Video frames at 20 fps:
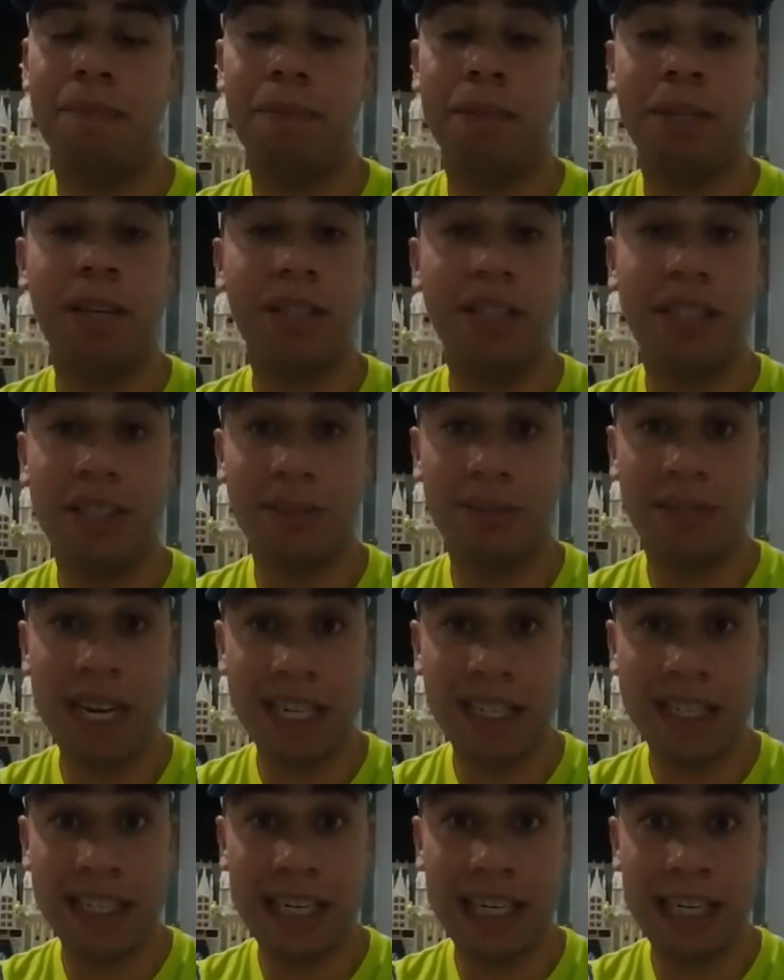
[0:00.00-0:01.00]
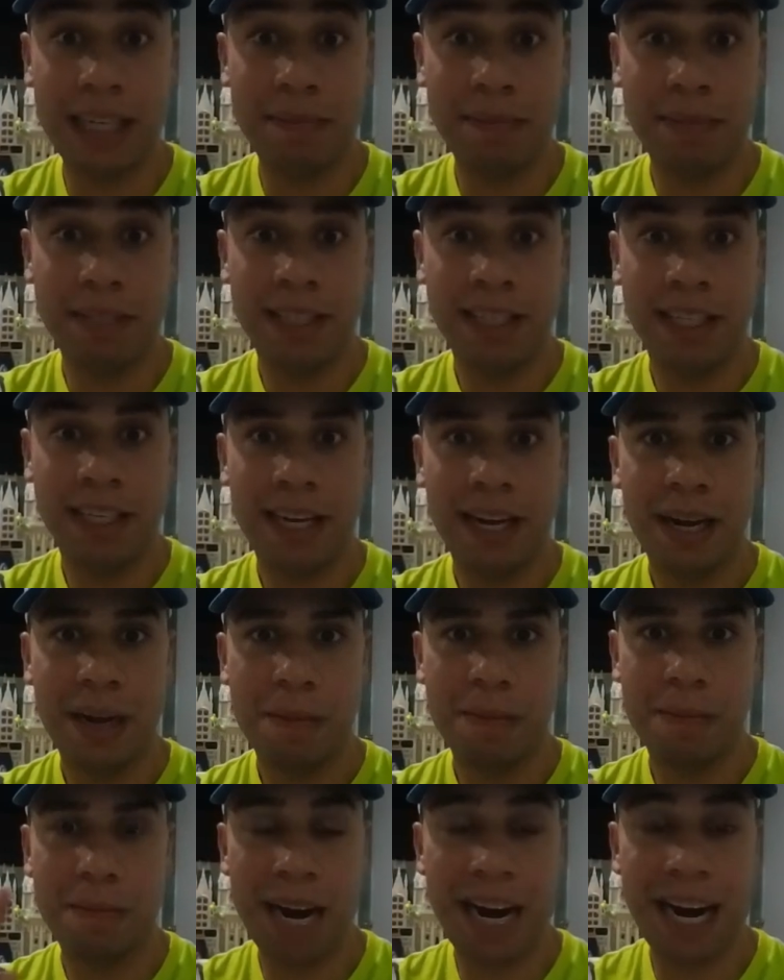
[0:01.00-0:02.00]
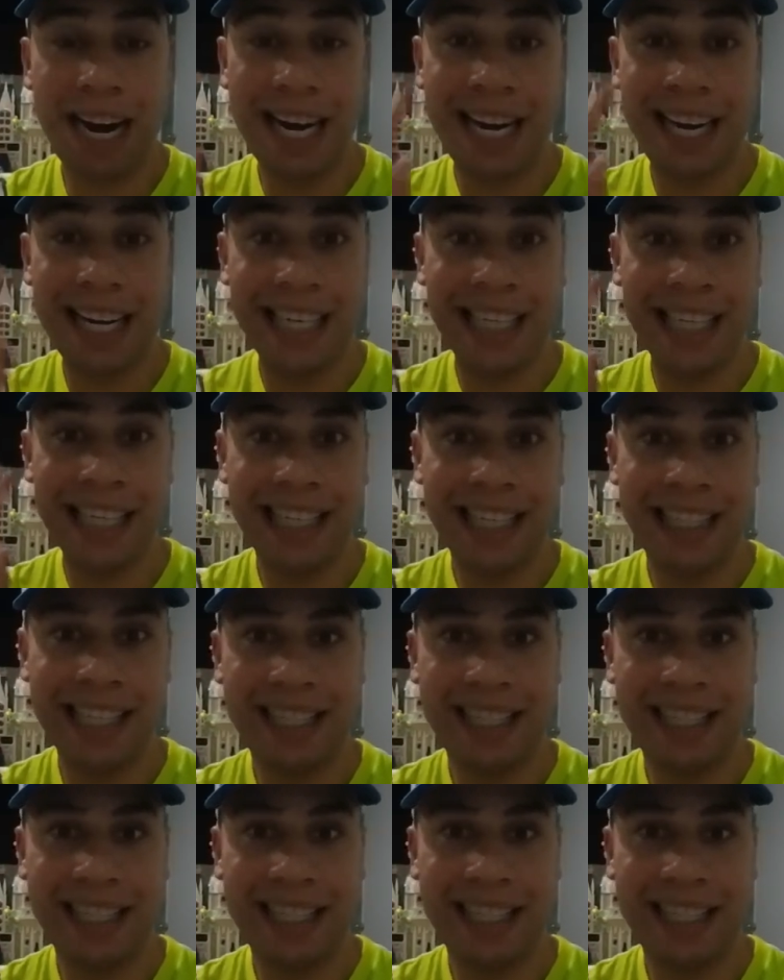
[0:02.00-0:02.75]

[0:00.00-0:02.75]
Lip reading: But until next time, bye.